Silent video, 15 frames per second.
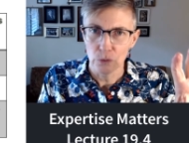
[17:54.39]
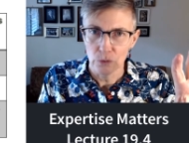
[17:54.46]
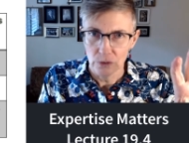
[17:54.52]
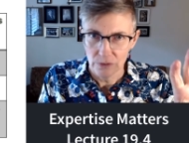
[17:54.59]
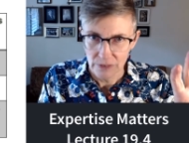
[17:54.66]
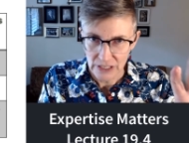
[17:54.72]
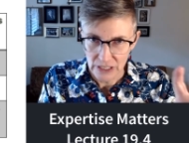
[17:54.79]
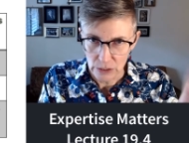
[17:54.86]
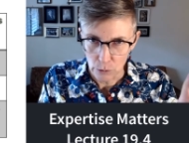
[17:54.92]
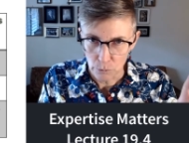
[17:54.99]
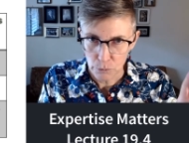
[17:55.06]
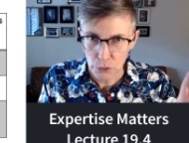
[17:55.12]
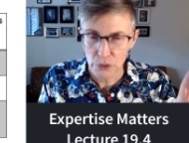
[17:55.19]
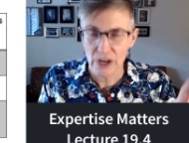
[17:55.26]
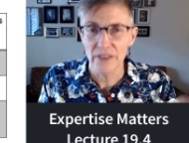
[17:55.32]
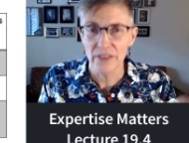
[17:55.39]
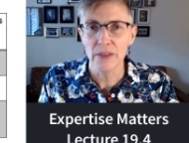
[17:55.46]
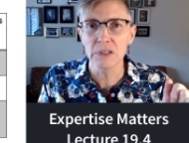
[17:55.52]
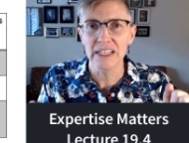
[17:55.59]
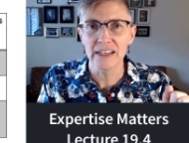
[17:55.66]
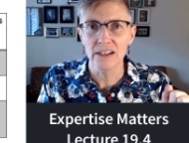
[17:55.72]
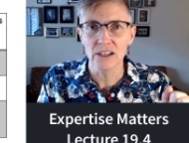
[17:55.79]
you know, put on the
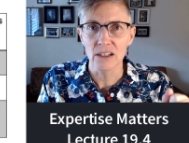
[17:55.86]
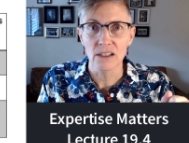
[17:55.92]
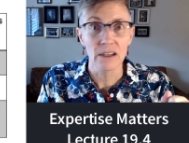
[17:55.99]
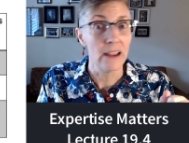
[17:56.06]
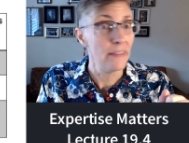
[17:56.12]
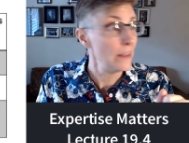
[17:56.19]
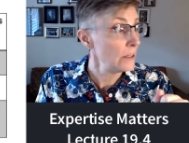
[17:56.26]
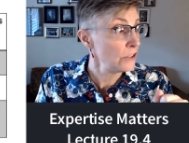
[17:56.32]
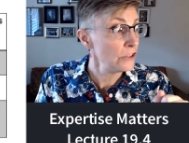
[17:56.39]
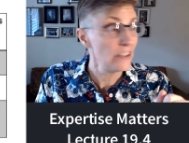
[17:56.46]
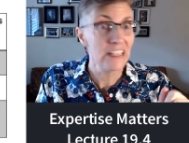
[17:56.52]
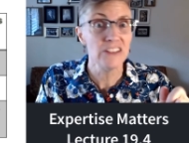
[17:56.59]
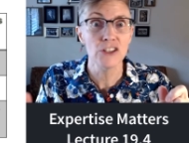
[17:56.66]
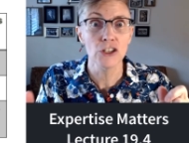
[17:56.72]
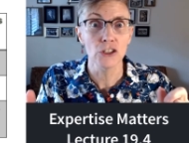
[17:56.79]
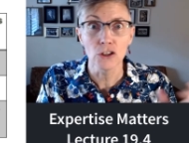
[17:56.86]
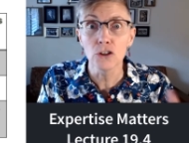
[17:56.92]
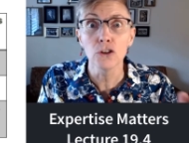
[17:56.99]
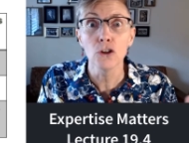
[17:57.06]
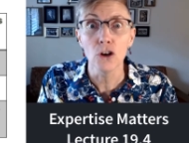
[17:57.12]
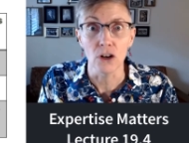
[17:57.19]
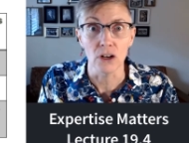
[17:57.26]
blinker and then you need to
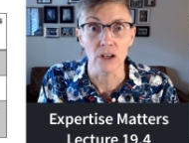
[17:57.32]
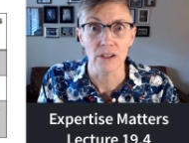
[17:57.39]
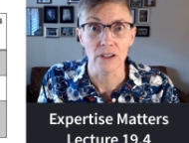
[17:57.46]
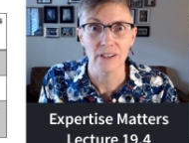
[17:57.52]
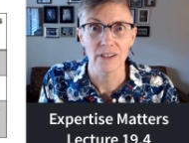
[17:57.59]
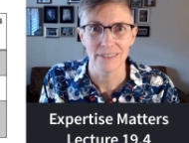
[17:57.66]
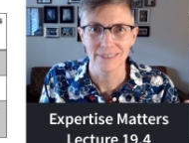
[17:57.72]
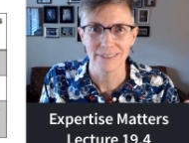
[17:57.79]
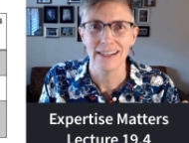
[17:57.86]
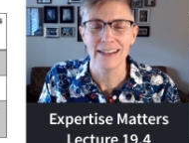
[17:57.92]
look, right?